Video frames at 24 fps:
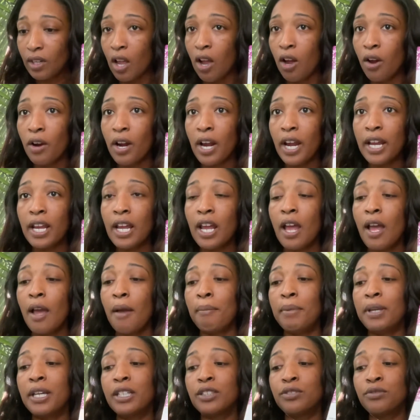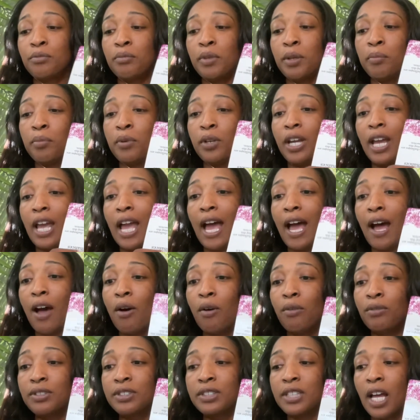all right because remember
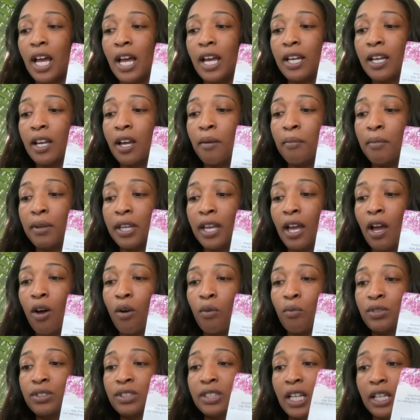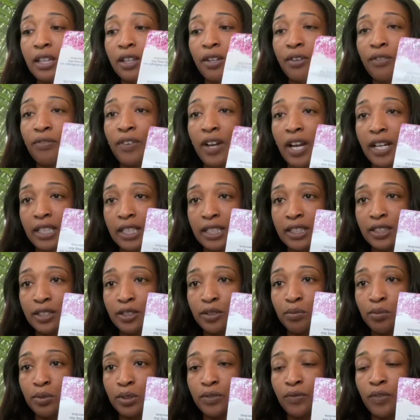outside coming out was that their
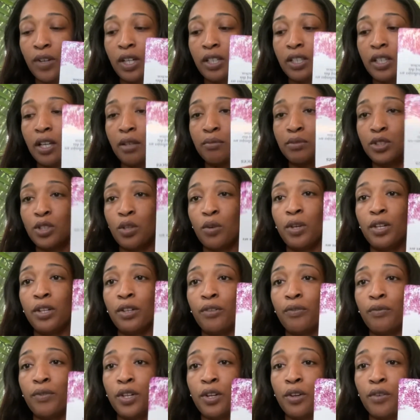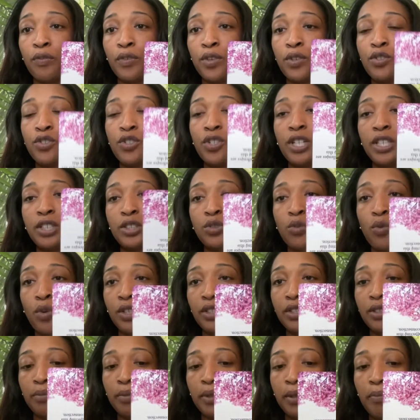finances was fucked up so in the near future it's going
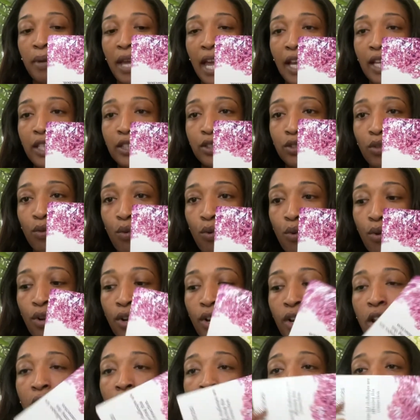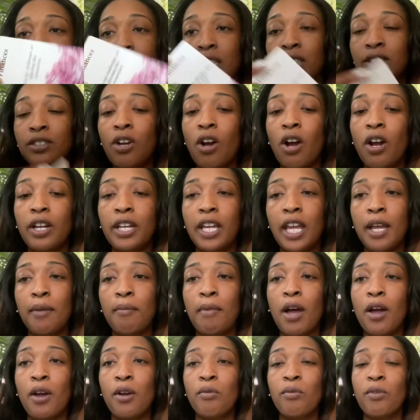to be back into order this card came
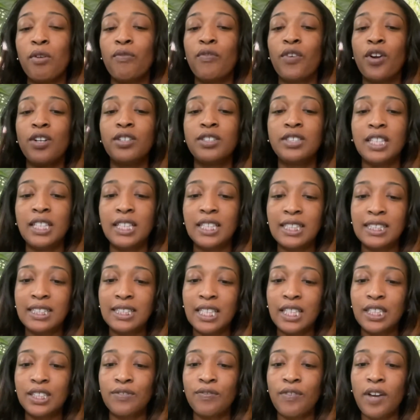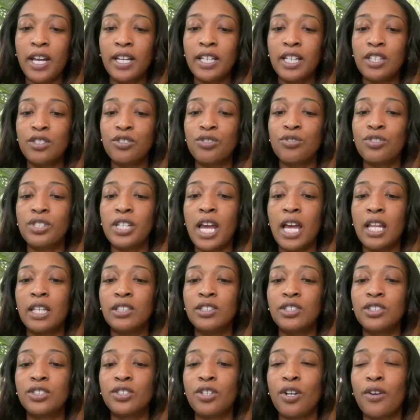out in reverse and it says financial
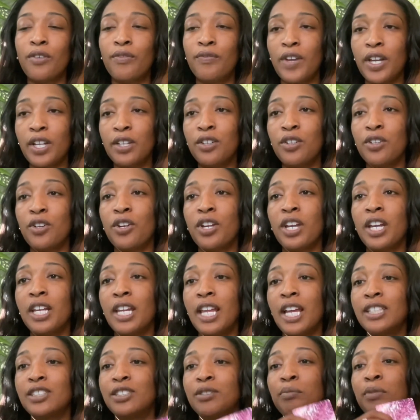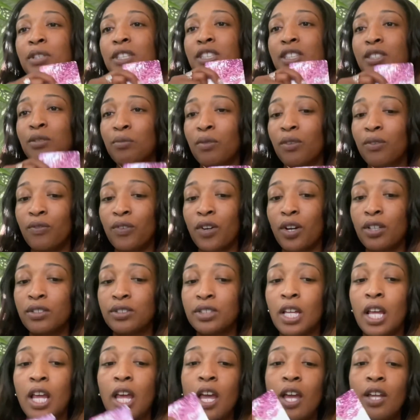challenges are affecting your connection but it's in
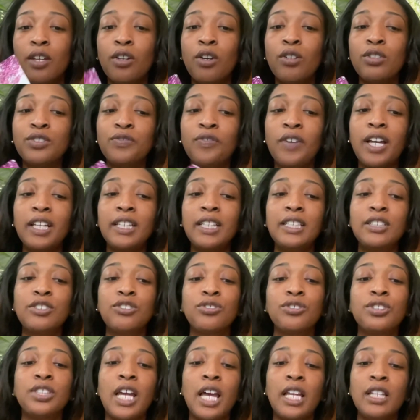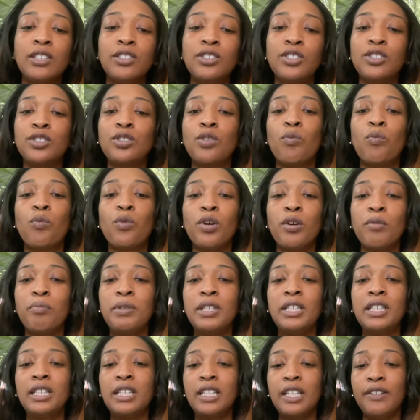reverse those financial challenges will
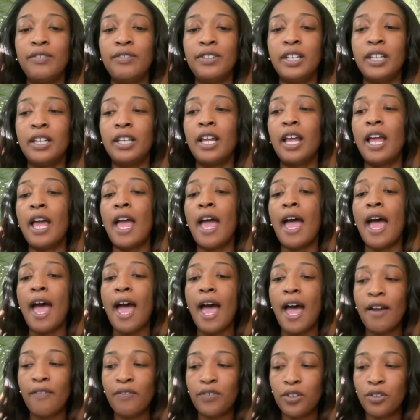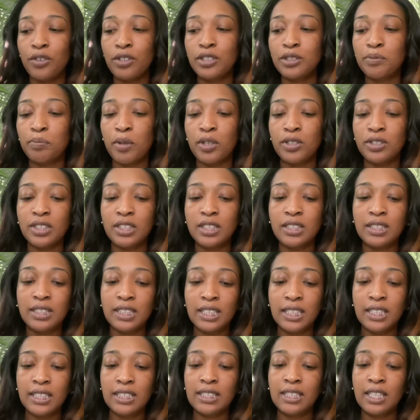be lifted after this person
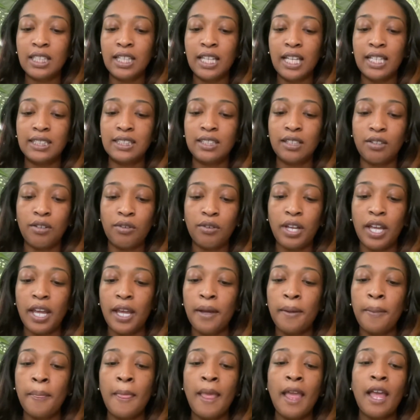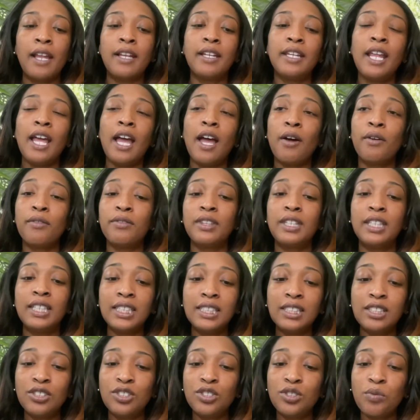sees the lesson okay now
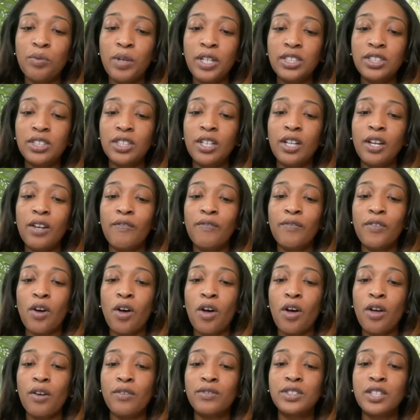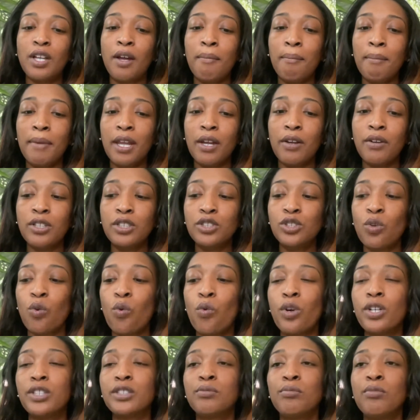this situation involves a marriage
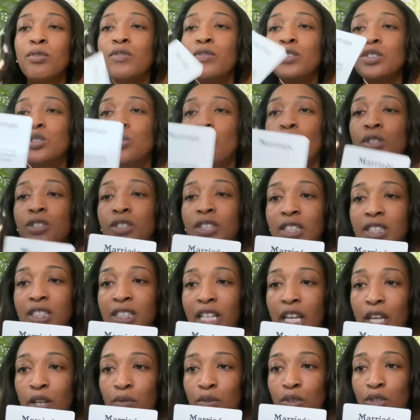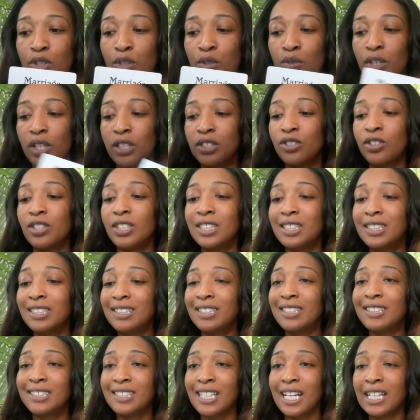or it's moving towards a sacred union so this is
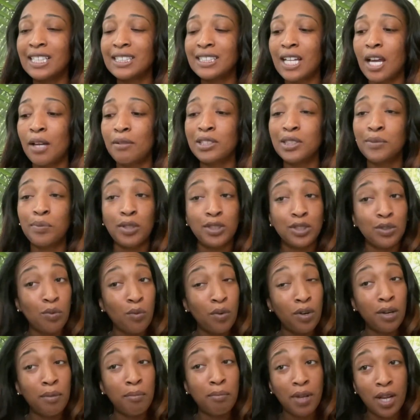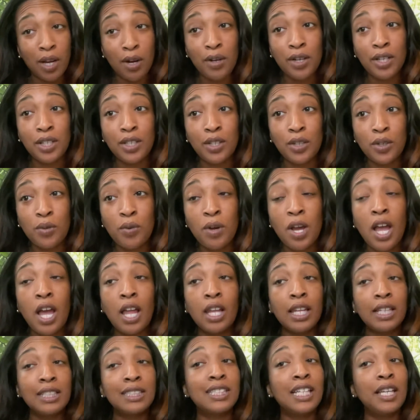the second time this person want to marry you
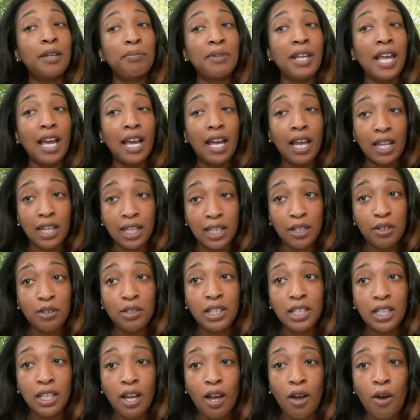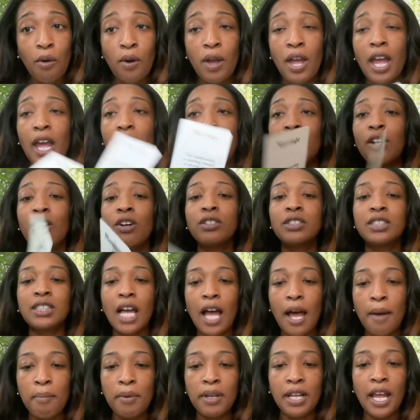let's keep that clear leo and on
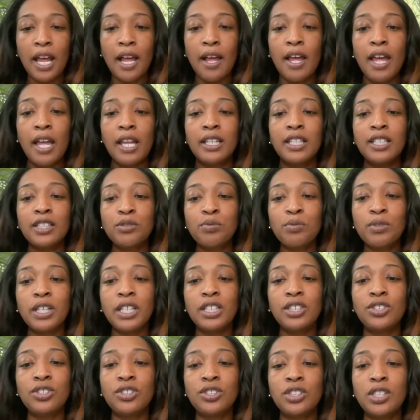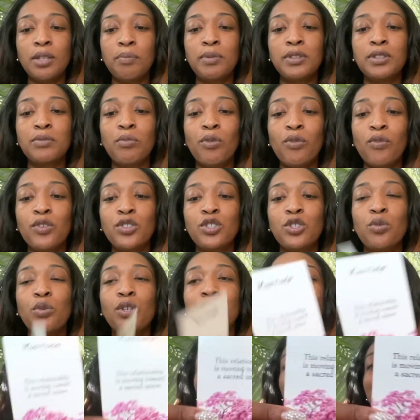top of that this relationship is moving
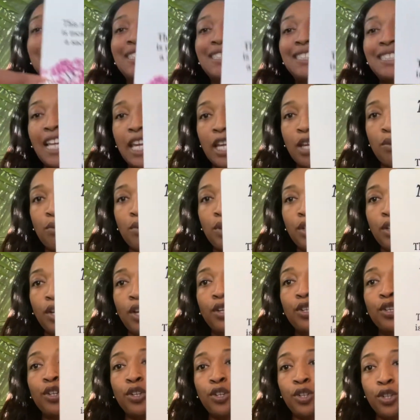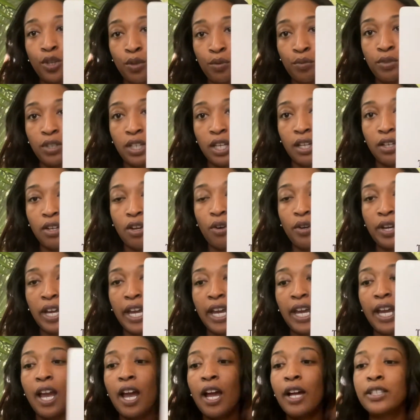towards a sacred union,
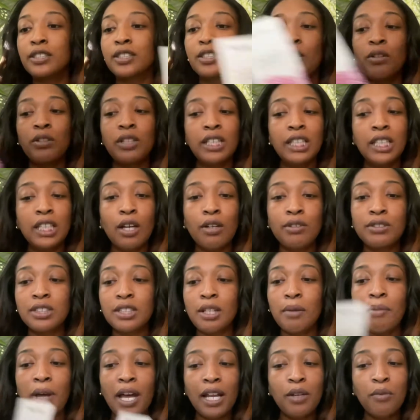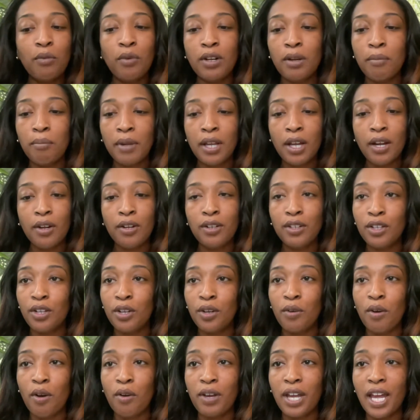okay? So Leo, somebody want to marry
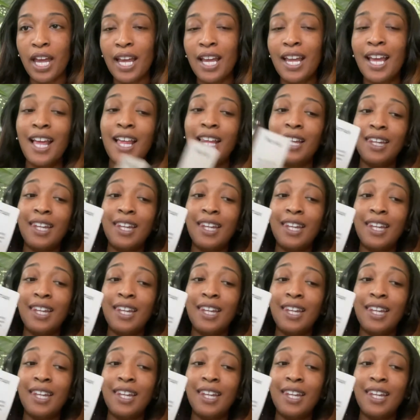you, okay?